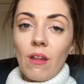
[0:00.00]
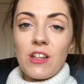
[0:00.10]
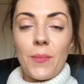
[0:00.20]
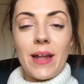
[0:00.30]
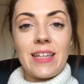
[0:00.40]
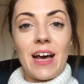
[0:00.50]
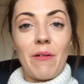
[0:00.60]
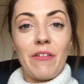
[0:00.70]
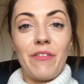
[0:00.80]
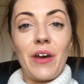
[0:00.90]
Depends how
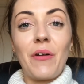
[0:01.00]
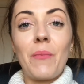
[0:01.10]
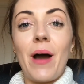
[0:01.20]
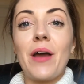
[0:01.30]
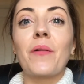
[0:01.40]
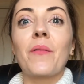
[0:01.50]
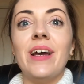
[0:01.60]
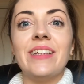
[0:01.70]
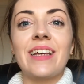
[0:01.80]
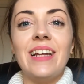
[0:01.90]
I feel, but I
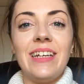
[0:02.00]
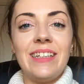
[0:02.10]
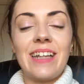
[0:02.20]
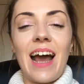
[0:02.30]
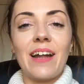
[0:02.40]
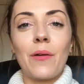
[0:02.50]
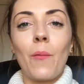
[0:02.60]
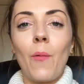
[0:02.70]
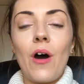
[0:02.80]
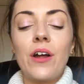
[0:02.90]
always at least add
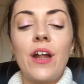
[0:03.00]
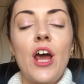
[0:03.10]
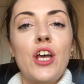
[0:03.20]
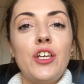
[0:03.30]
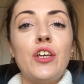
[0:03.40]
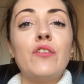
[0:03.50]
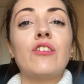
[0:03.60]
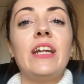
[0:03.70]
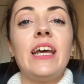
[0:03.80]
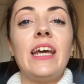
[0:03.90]
1.
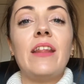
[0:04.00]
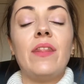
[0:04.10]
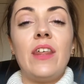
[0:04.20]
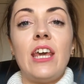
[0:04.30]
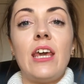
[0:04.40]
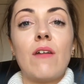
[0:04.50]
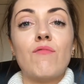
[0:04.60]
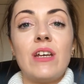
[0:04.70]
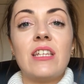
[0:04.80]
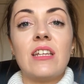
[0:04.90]
Usually the
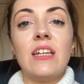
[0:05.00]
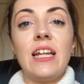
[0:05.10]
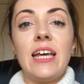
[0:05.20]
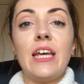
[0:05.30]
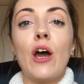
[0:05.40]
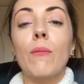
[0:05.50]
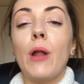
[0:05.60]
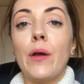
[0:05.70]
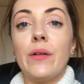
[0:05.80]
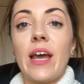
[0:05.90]
recently
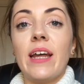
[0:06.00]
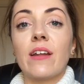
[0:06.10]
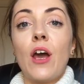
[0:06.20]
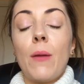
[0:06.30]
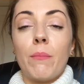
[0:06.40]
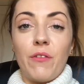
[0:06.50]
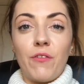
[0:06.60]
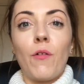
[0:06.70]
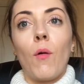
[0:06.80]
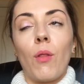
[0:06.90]
uploaded
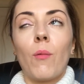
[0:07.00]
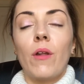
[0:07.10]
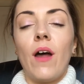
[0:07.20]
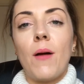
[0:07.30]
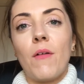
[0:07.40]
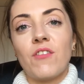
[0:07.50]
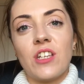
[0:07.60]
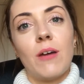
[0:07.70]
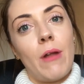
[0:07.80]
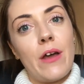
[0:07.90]
before the one that I'm
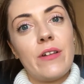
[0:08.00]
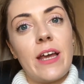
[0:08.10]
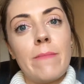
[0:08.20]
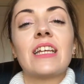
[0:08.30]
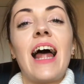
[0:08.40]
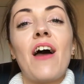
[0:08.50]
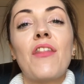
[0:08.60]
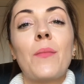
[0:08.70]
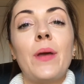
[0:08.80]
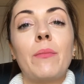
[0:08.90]
obviously uploading, to let
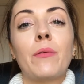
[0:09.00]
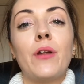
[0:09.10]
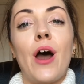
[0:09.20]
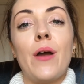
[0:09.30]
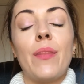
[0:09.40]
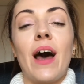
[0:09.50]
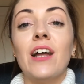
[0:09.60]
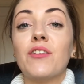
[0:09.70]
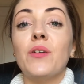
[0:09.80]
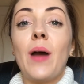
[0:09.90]
other people know that
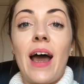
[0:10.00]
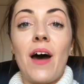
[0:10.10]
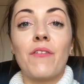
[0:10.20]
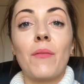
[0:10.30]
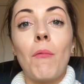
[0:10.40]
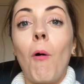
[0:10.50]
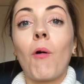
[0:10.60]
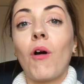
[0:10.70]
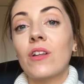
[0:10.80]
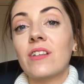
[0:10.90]
I do have
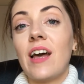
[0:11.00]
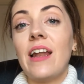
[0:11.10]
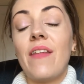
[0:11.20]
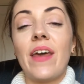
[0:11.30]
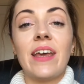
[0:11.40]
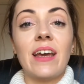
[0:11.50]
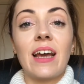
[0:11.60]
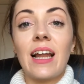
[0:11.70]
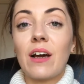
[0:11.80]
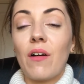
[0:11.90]
more content and they can
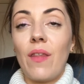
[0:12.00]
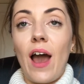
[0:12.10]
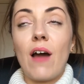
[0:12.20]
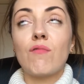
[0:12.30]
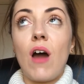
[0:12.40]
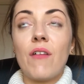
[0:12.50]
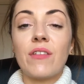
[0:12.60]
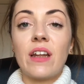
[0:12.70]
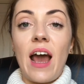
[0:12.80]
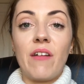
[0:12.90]
click on that rather
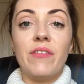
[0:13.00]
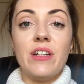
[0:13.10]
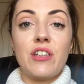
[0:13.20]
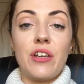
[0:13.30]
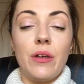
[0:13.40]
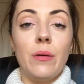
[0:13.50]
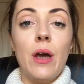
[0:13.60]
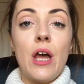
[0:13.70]
than having to